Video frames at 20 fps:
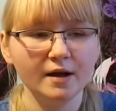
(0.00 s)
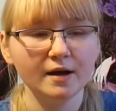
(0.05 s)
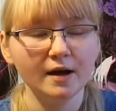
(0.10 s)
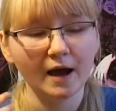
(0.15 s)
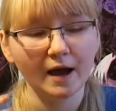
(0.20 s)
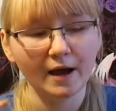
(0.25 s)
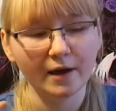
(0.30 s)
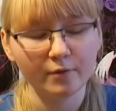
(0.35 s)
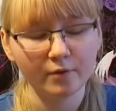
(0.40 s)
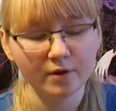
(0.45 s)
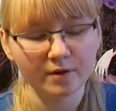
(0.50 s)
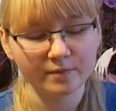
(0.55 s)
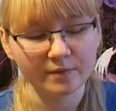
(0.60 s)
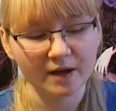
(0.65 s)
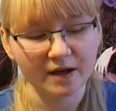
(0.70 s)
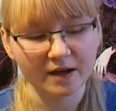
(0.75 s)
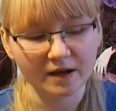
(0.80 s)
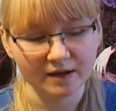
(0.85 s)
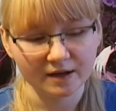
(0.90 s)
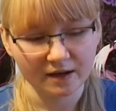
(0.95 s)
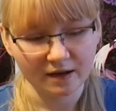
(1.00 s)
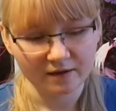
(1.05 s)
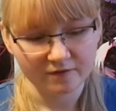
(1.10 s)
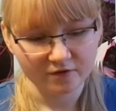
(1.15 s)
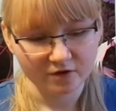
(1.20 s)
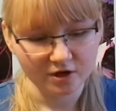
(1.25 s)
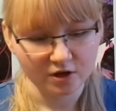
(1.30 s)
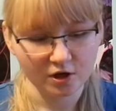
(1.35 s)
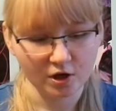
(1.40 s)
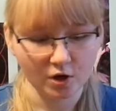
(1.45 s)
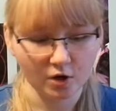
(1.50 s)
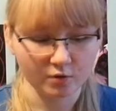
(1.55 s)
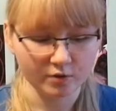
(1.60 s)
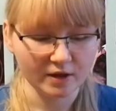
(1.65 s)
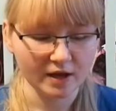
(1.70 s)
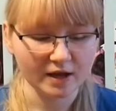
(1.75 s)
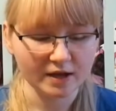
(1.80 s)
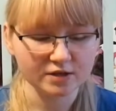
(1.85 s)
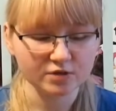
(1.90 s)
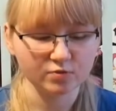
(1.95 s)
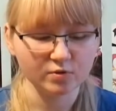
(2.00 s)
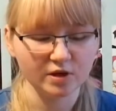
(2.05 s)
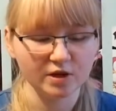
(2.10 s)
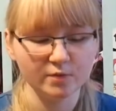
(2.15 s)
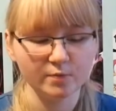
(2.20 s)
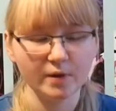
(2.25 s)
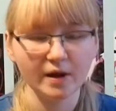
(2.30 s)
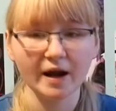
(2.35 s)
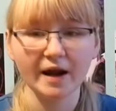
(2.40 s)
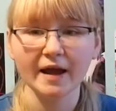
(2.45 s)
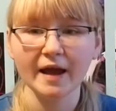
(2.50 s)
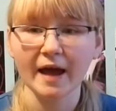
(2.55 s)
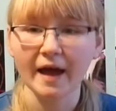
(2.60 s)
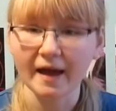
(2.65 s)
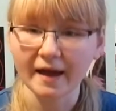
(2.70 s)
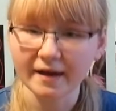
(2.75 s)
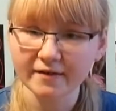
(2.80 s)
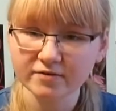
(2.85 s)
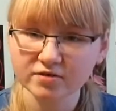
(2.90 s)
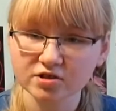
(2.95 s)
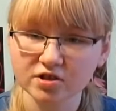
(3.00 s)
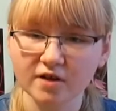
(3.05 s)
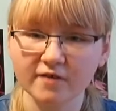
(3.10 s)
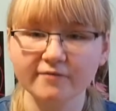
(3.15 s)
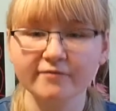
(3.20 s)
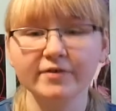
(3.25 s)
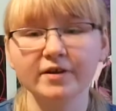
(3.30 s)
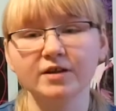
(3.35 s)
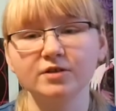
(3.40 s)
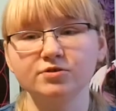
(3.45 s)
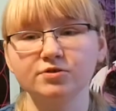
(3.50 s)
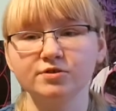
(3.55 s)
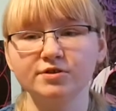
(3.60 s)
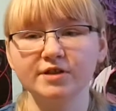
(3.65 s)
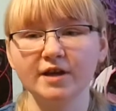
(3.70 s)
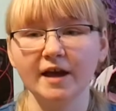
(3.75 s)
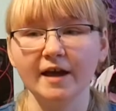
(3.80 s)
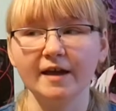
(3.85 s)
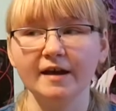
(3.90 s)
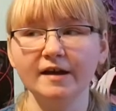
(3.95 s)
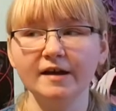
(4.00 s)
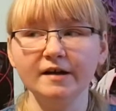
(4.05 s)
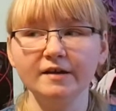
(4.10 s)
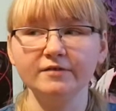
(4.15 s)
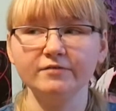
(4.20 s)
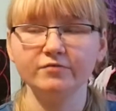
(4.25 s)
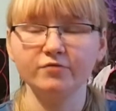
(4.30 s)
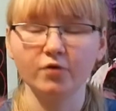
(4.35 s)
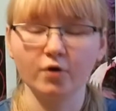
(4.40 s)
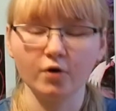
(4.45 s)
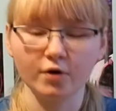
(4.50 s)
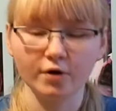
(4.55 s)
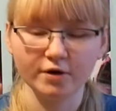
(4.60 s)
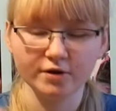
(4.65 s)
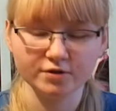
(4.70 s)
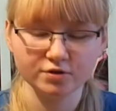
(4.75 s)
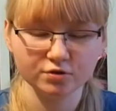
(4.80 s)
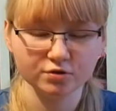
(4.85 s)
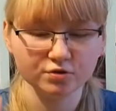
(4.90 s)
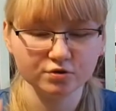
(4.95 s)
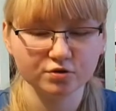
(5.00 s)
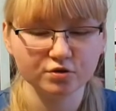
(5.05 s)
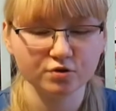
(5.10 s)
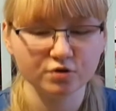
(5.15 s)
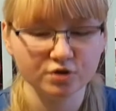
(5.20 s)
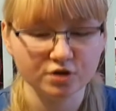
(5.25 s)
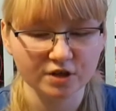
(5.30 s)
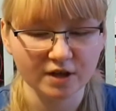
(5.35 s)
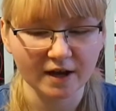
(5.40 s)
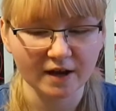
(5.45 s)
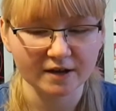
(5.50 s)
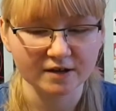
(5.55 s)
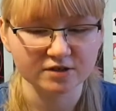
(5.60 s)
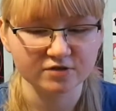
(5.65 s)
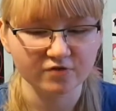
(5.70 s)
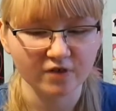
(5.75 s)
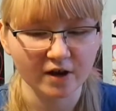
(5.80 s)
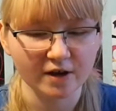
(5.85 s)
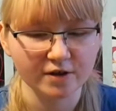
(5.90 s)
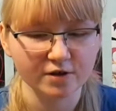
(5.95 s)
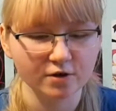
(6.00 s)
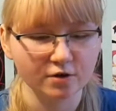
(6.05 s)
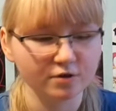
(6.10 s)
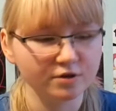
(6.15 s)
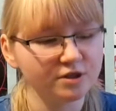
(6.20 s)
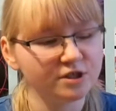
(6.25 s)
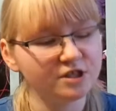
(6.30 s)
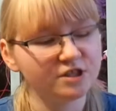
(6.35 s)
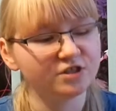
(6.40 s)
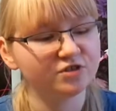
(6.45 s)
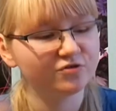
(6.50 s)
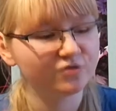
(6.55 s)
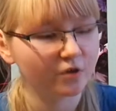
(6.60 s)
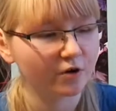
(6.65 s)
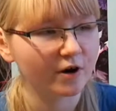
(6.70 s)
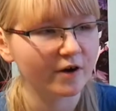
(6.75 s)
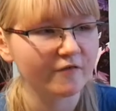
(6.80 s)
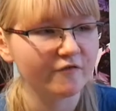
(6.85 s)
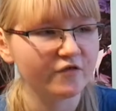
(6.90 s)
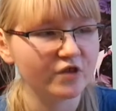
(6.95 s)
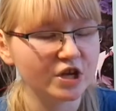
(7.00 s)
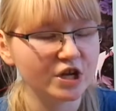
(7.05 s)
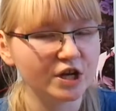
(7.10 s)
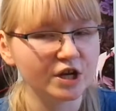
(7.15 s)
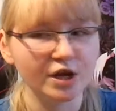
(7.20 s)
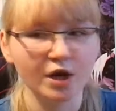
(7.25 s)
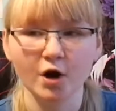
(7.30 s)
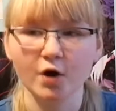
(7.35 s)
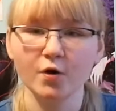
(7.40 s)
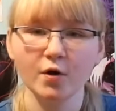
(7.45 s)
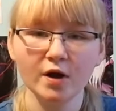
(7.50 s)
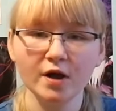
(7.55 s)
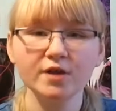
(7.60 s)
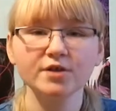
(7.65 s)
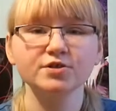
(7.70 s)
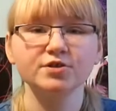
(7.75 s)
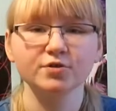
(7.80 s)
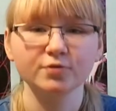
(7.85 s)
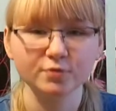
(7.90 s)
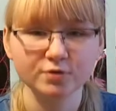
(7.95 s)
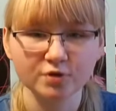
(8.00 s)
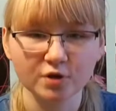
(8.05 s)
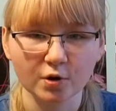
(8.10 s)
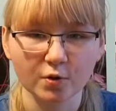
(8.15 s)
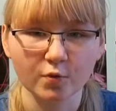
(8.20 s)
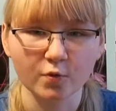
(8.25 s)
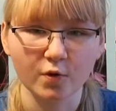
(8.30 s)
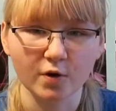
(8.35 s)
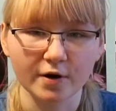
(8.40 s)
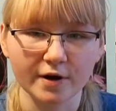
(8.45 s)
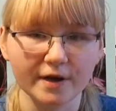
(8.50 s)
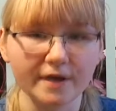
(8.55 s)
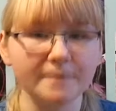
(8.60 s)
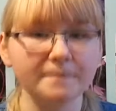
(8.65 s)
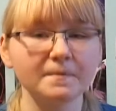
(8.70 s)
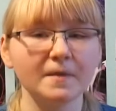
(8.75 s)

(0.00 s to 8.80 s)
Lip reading: I will make a video next week, but I have something today to satisfy your need for a video, so don't worry.